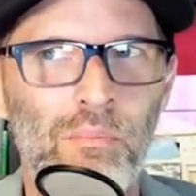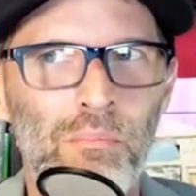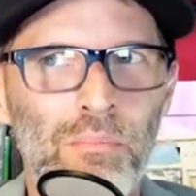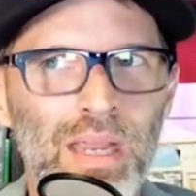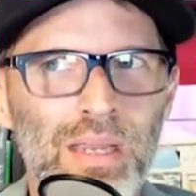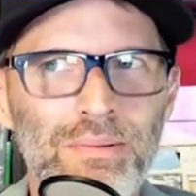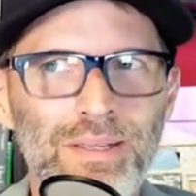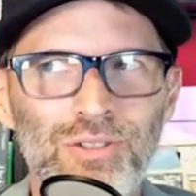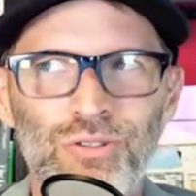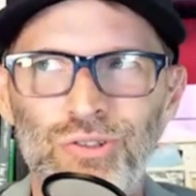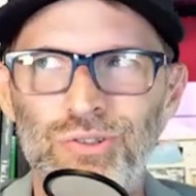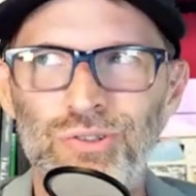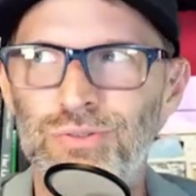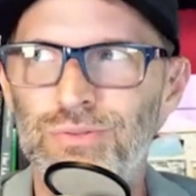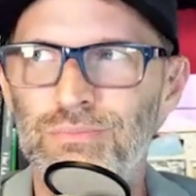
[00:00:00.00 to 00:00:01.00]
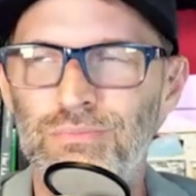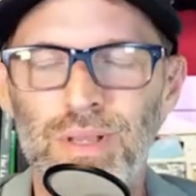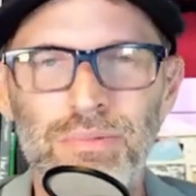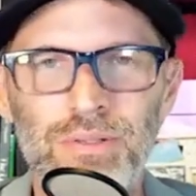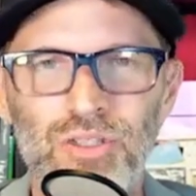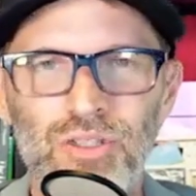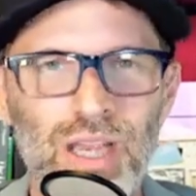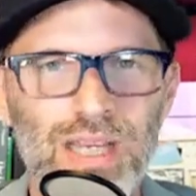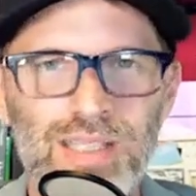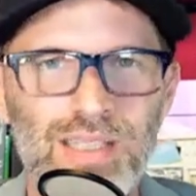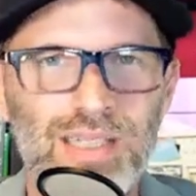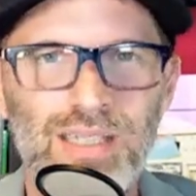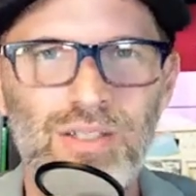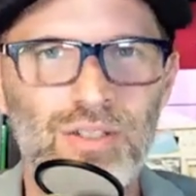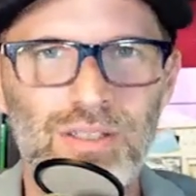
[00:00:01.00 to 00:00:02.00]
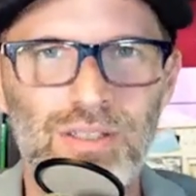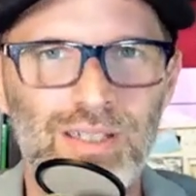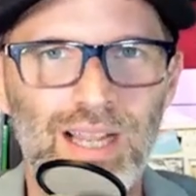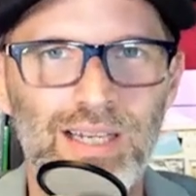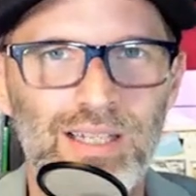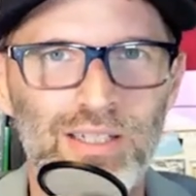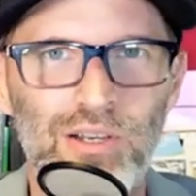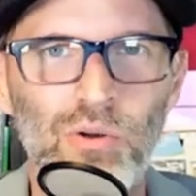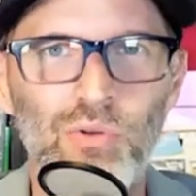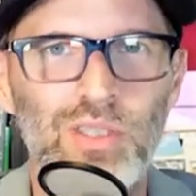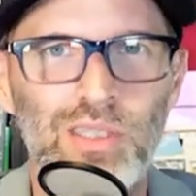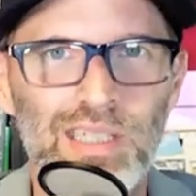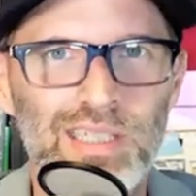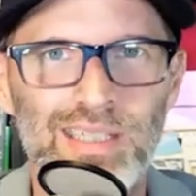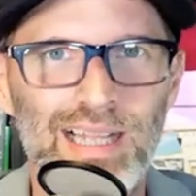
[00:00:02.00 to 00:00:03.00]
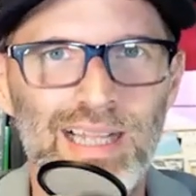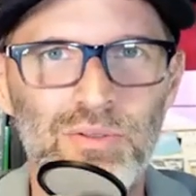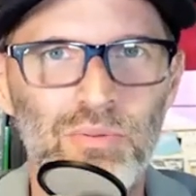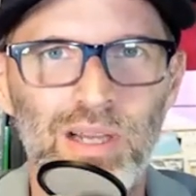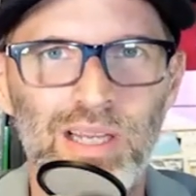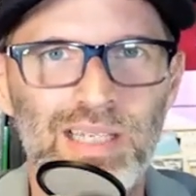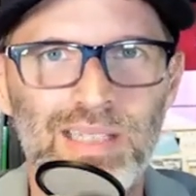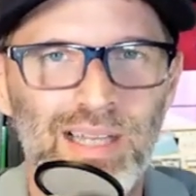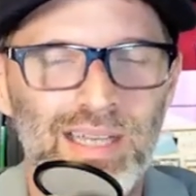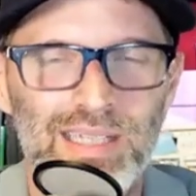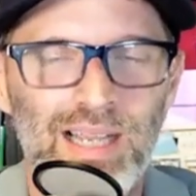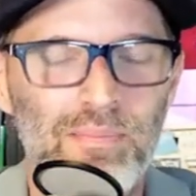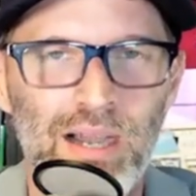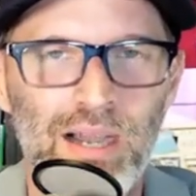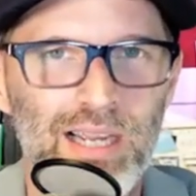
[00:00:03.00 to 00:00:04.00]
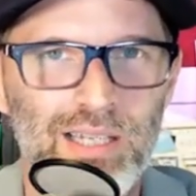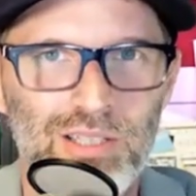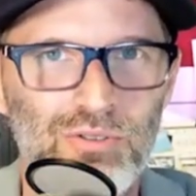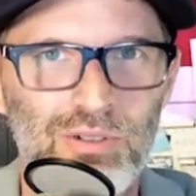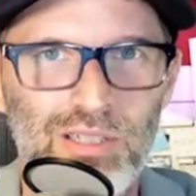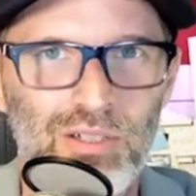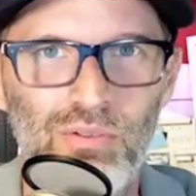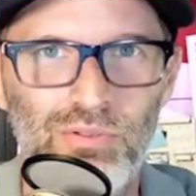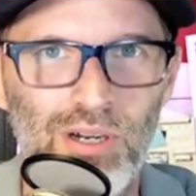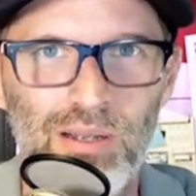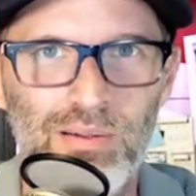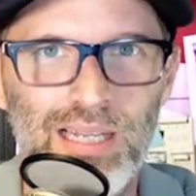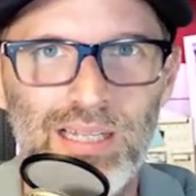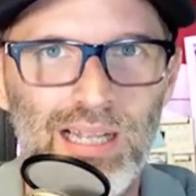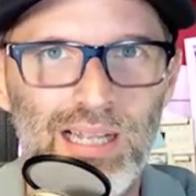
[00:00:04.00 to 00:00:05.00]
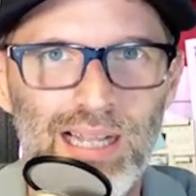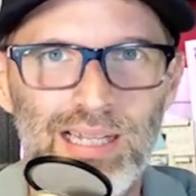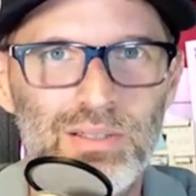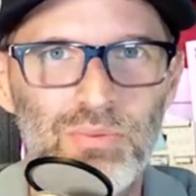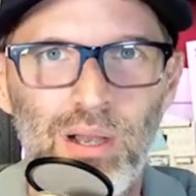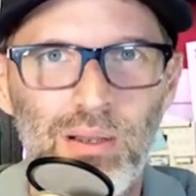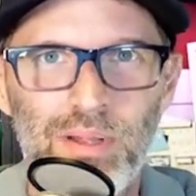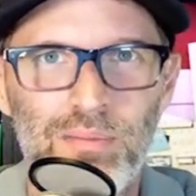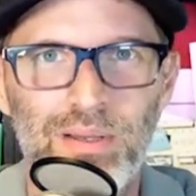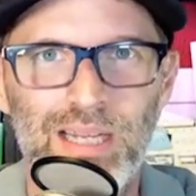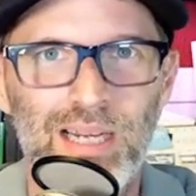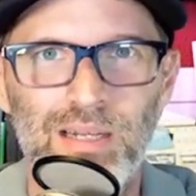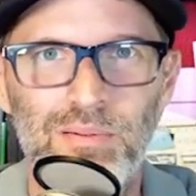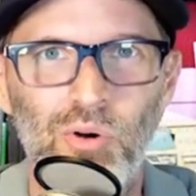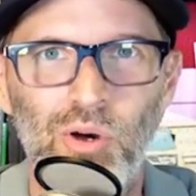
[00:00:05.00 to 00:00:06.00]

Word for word: maybe maybe Jay Z just kind of knows this, and that's why he's like, yeah, my hot streak's over. I know that's why I'm not making any more